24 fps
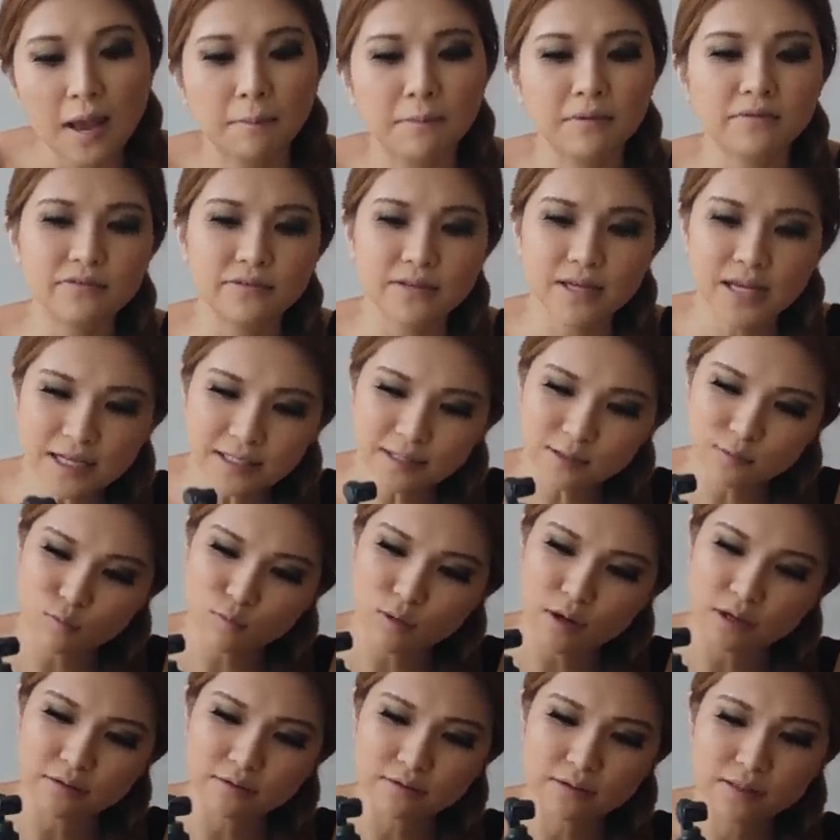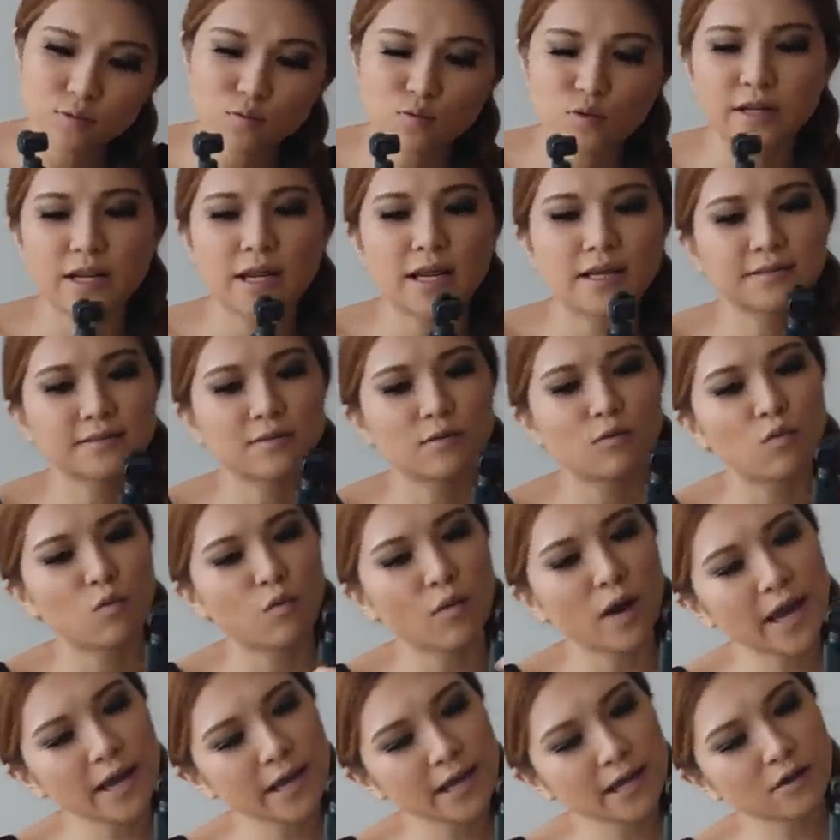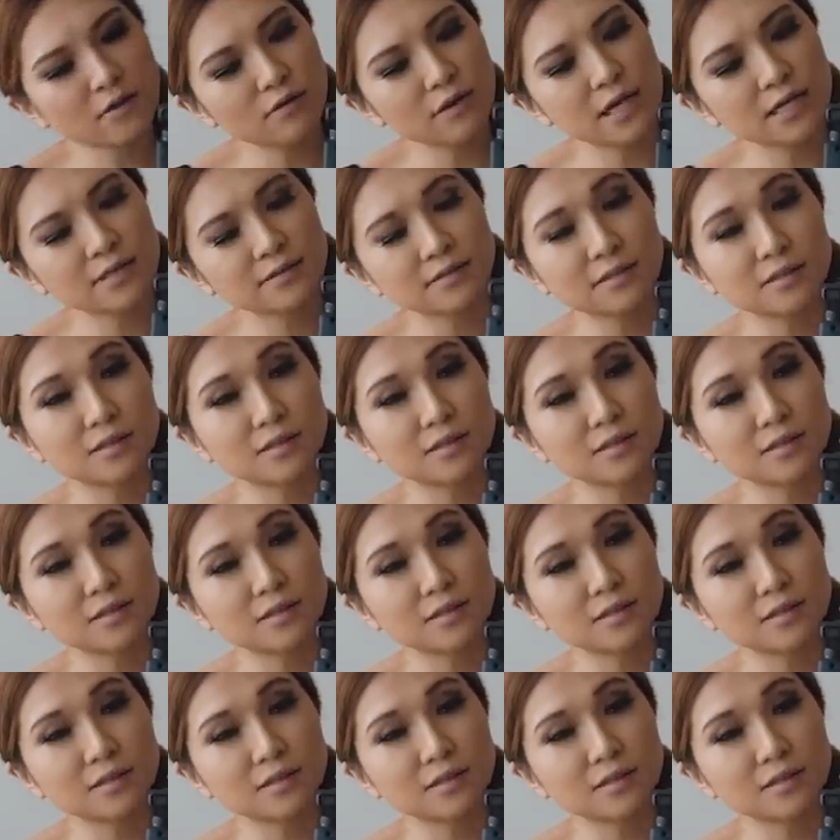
But this one has a wide angle lens.